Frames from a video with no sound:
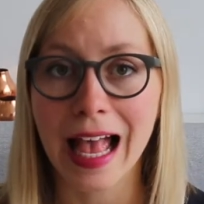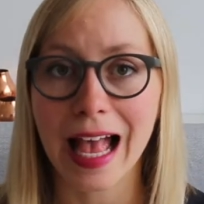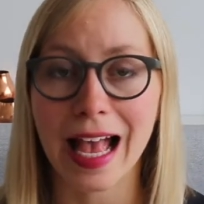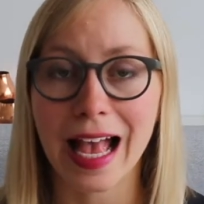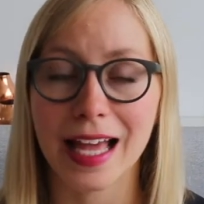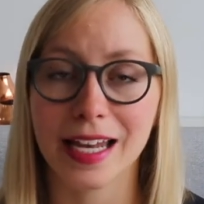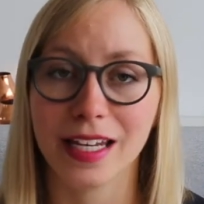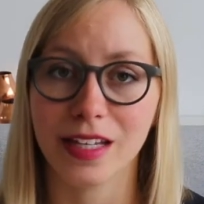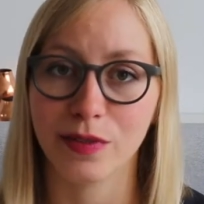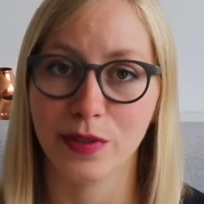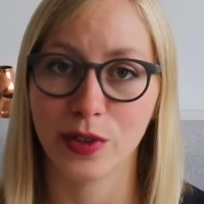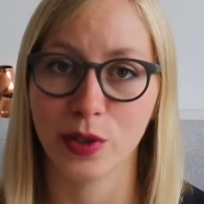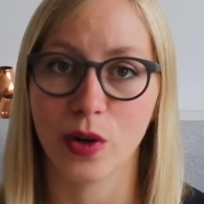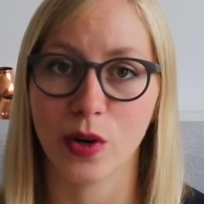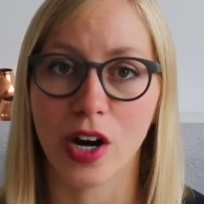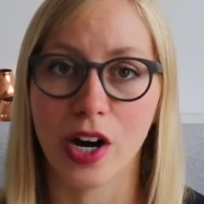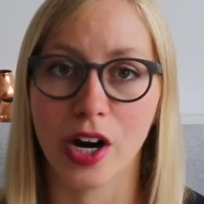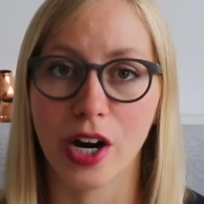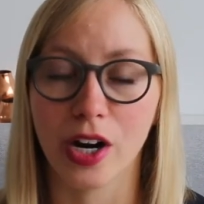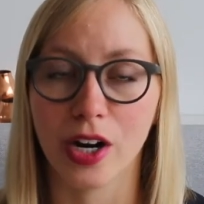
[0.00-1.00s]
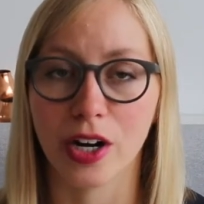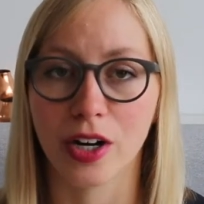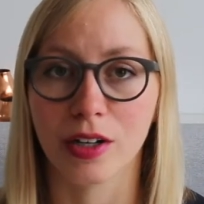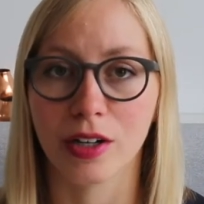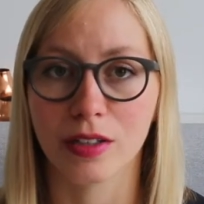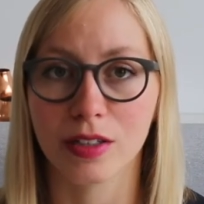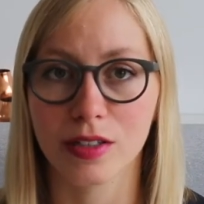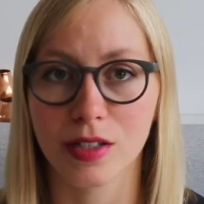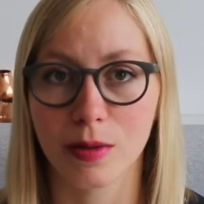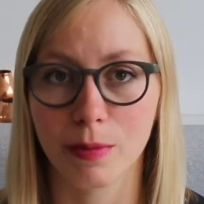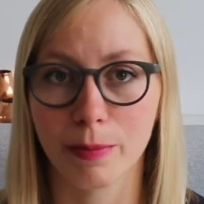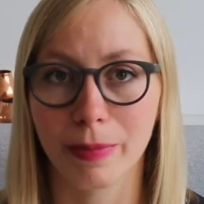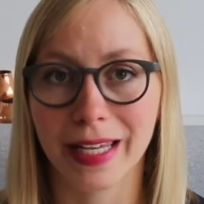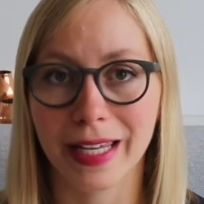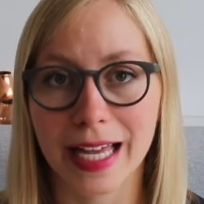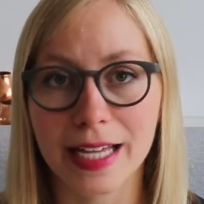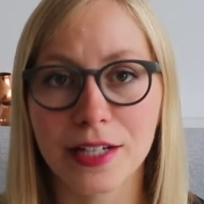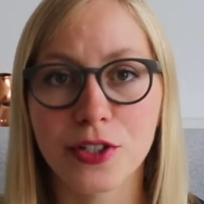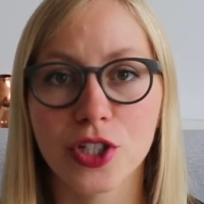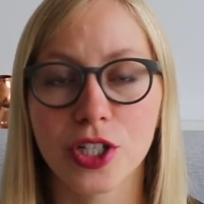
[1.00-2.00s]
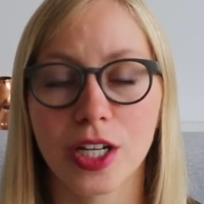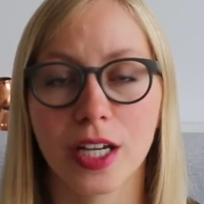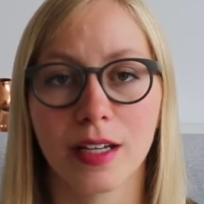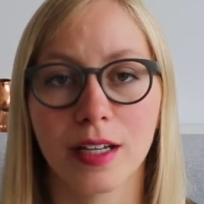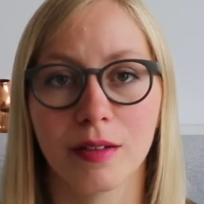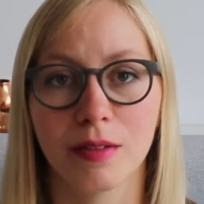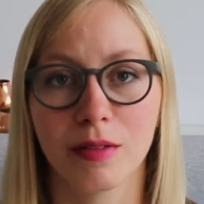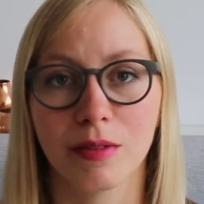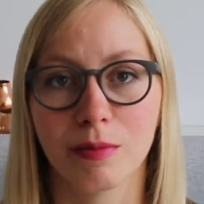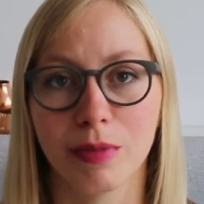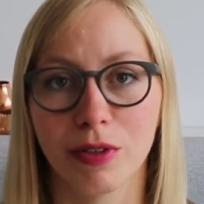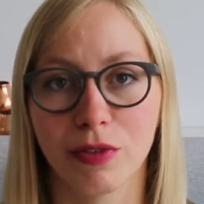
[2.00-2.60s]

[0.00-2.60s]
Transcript: And if you are pledging